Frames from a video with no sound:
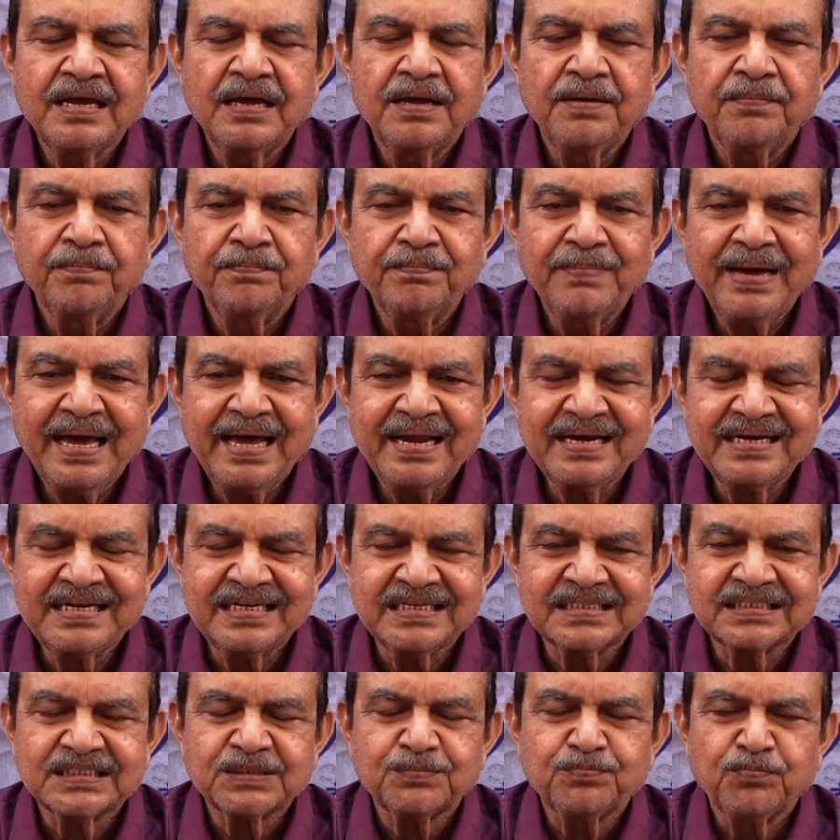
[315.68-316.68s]
man
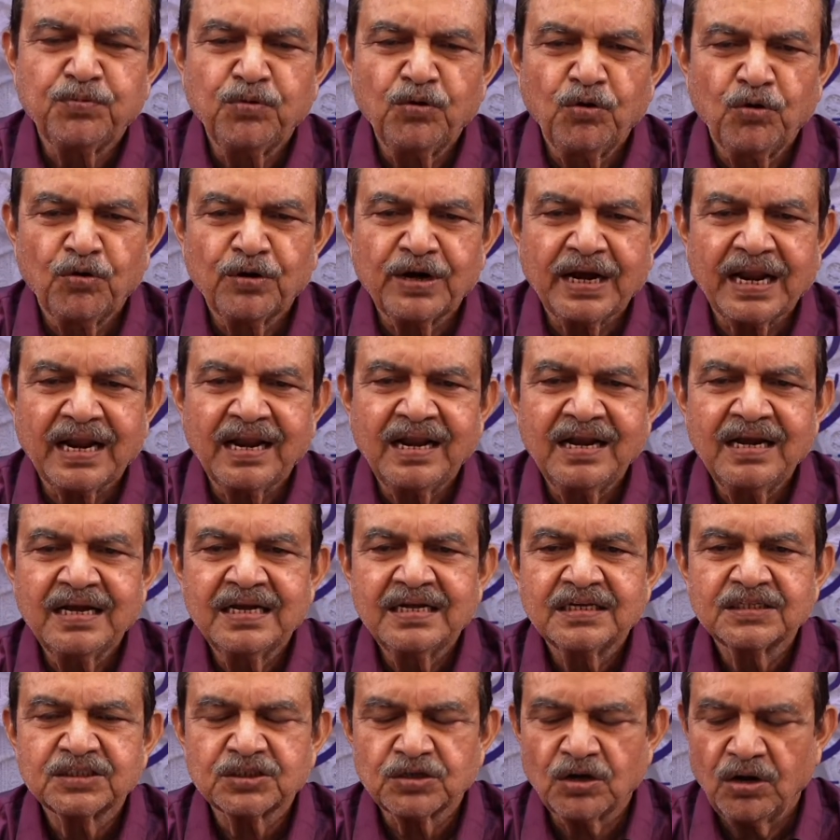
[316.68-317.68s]
is plural,
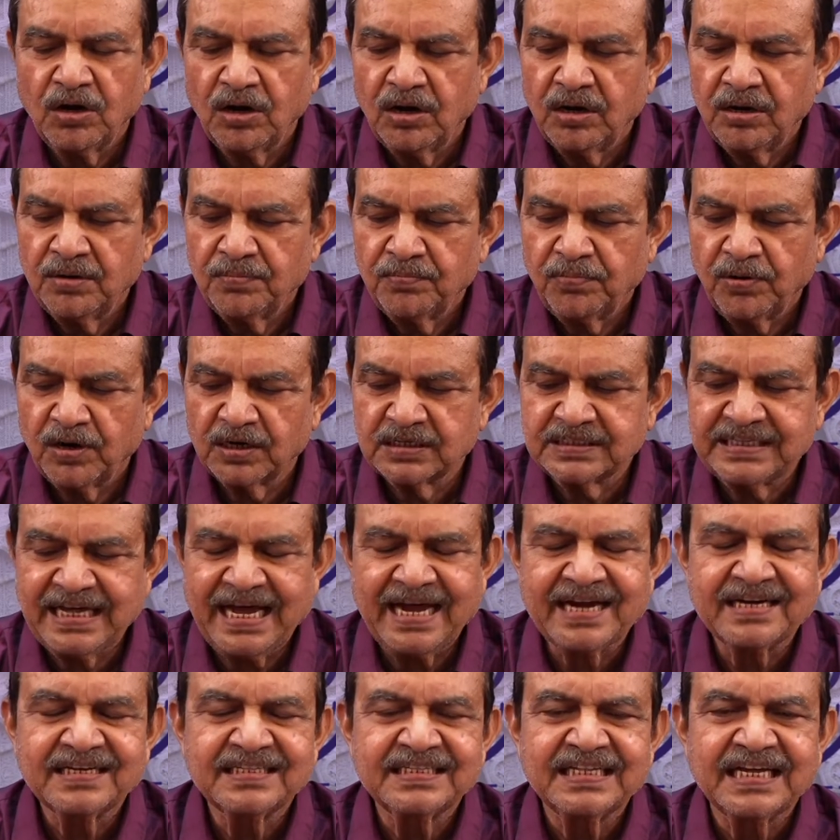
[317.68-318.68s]
so for
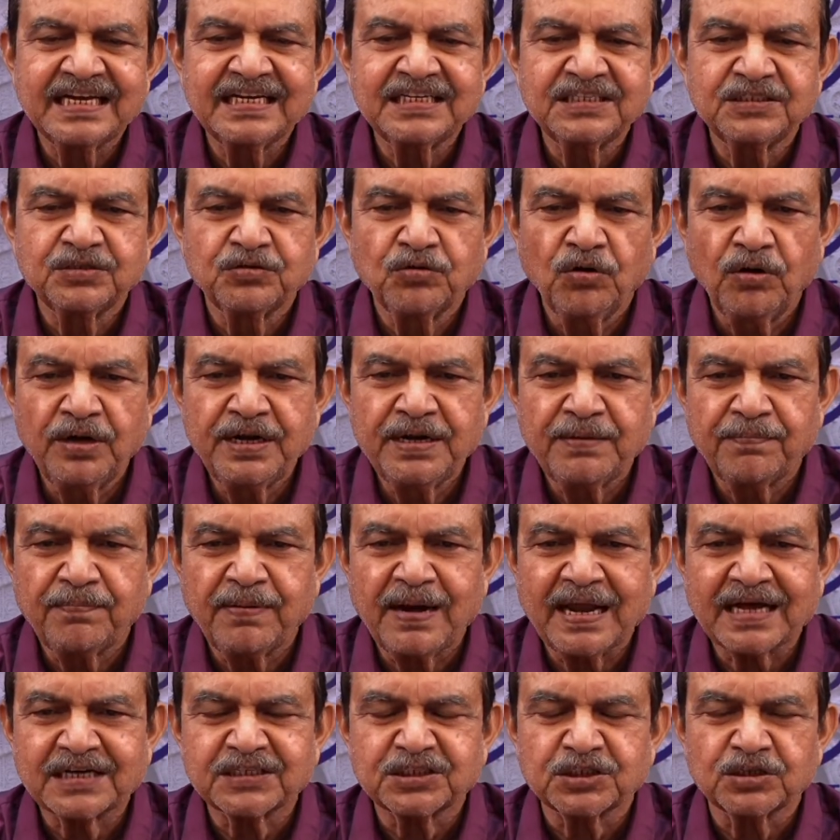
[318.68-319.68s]
that there is no
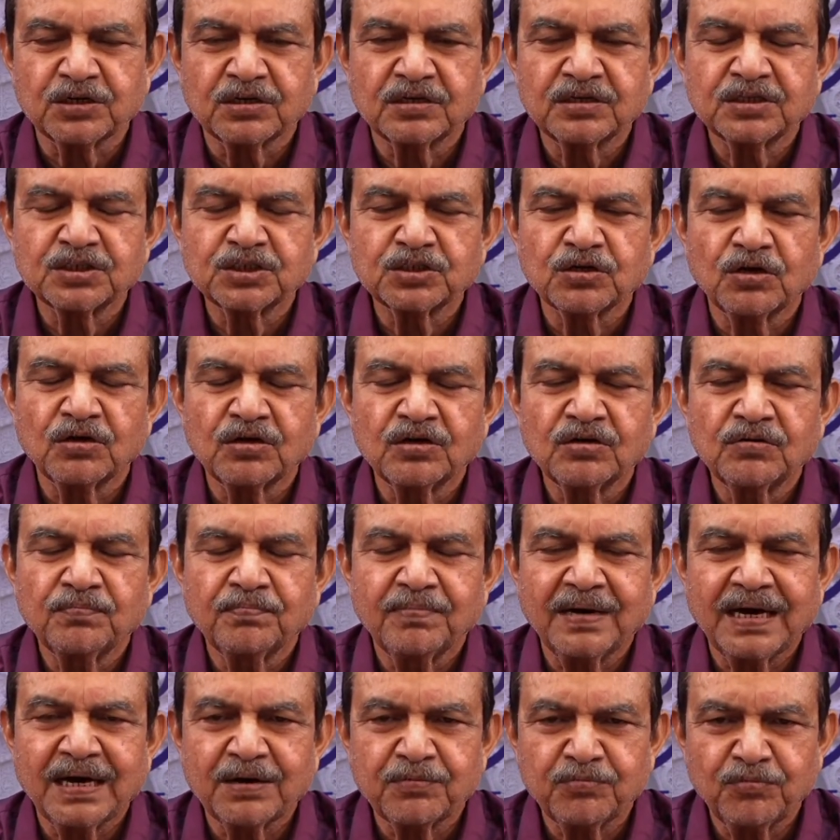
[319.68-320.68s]
inflection, so
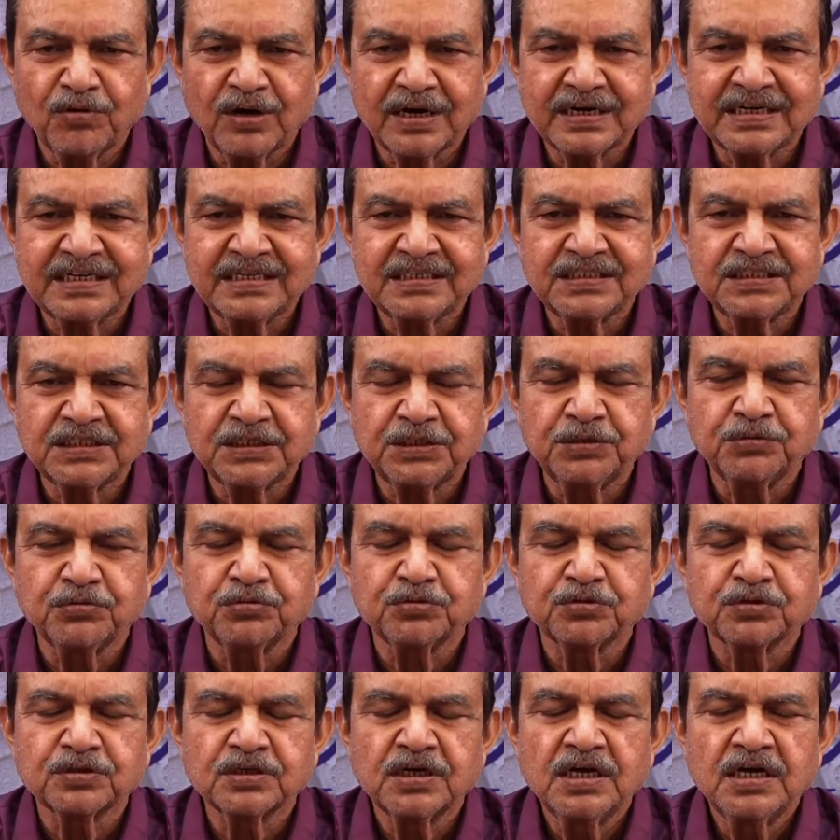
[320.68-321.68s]
verb 1 is
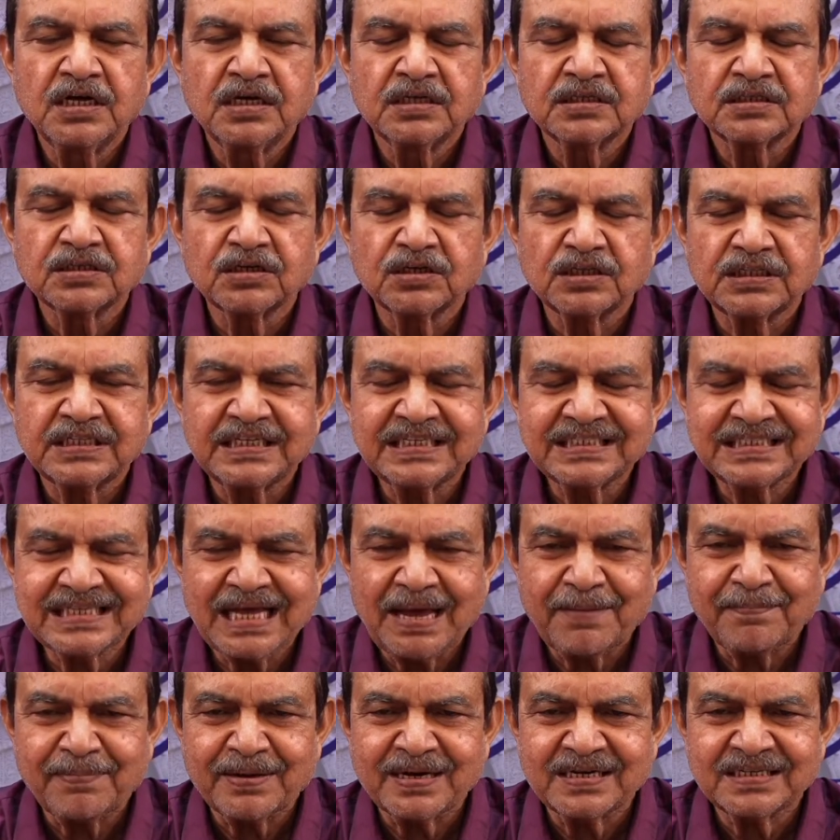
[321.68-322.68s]
used. So this
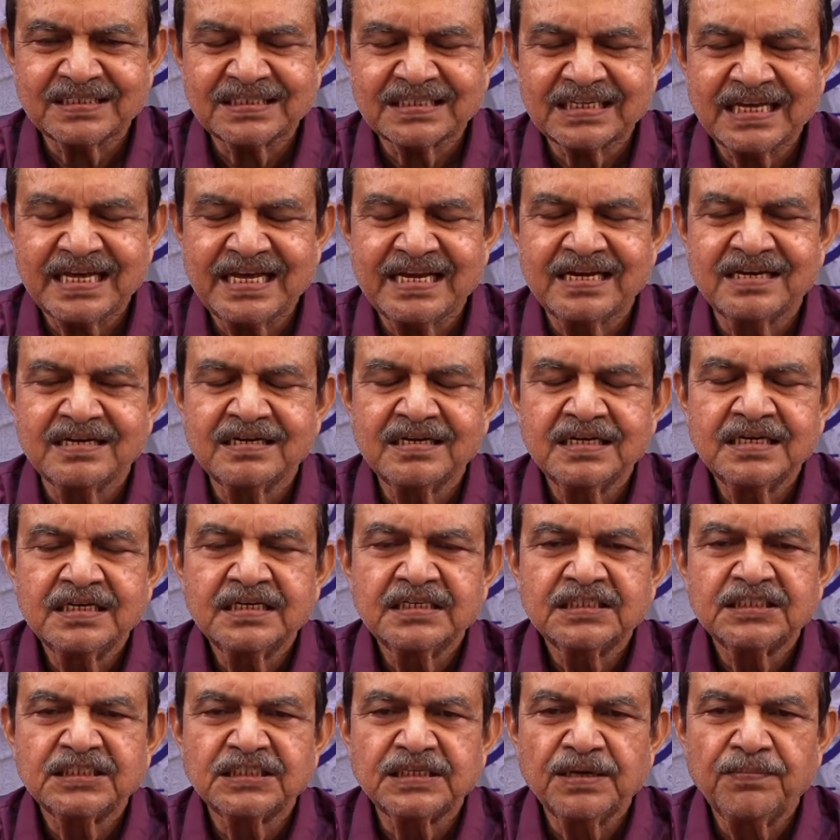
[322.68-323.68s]
happens in
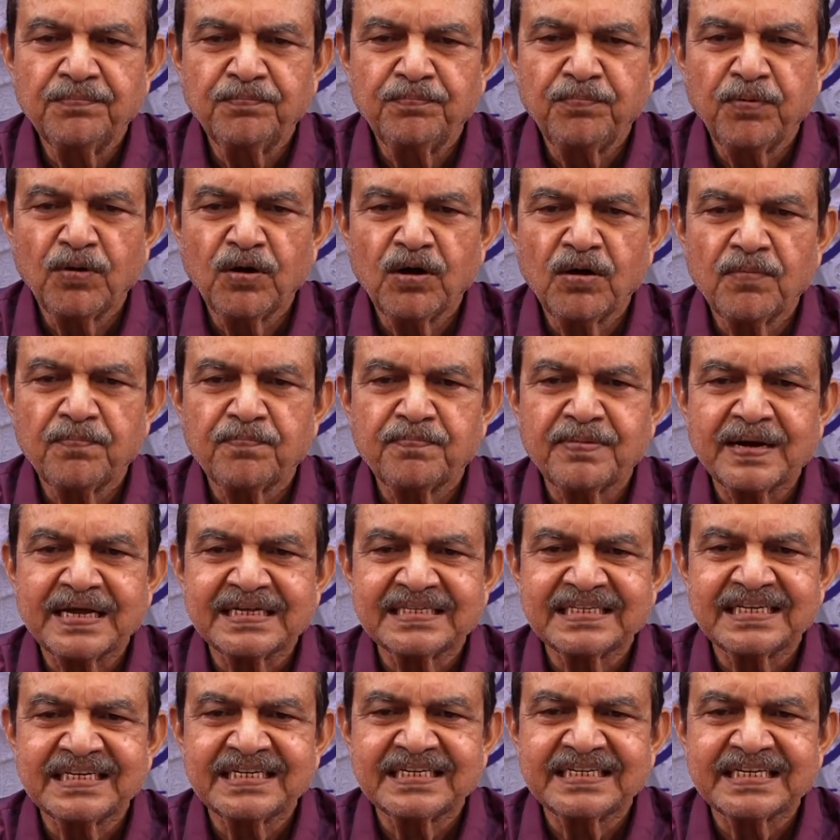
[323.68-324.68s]
simple
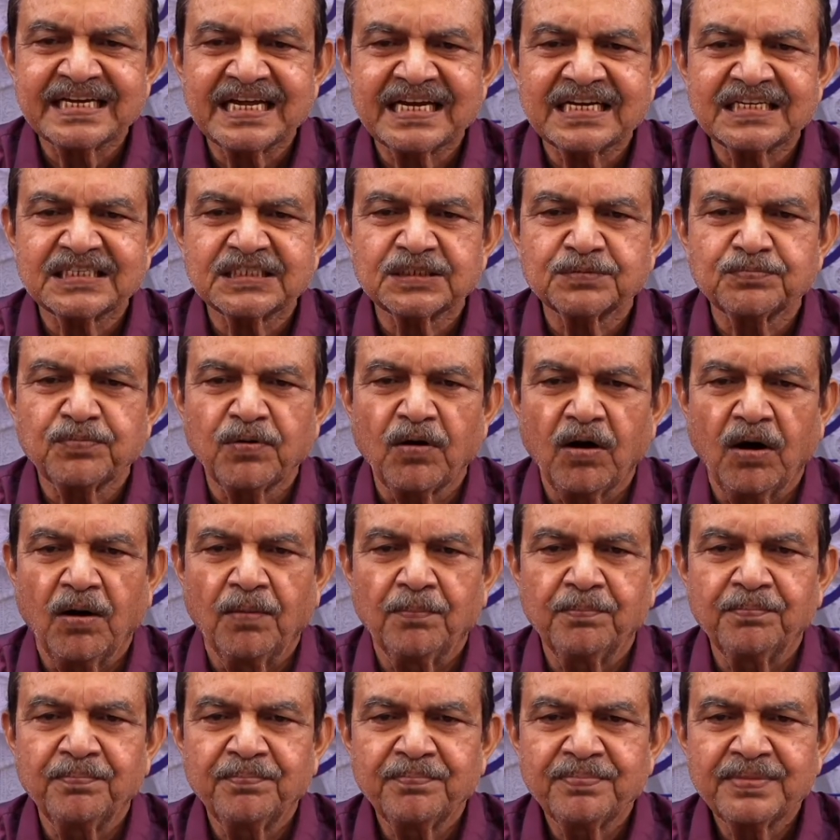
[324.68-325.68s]
present tense
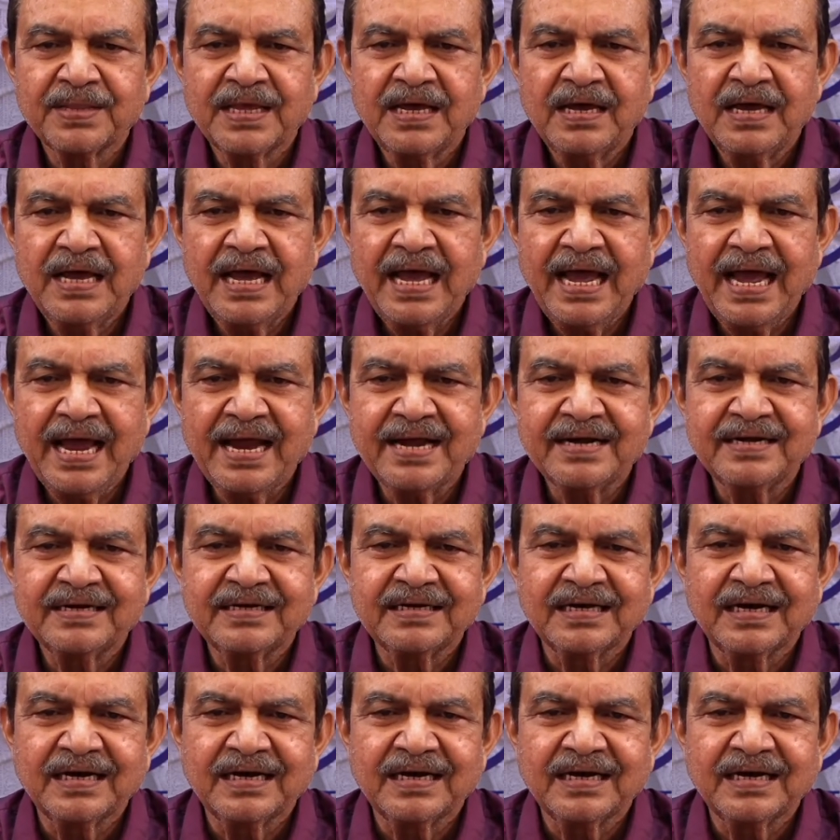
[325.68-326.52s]
form. And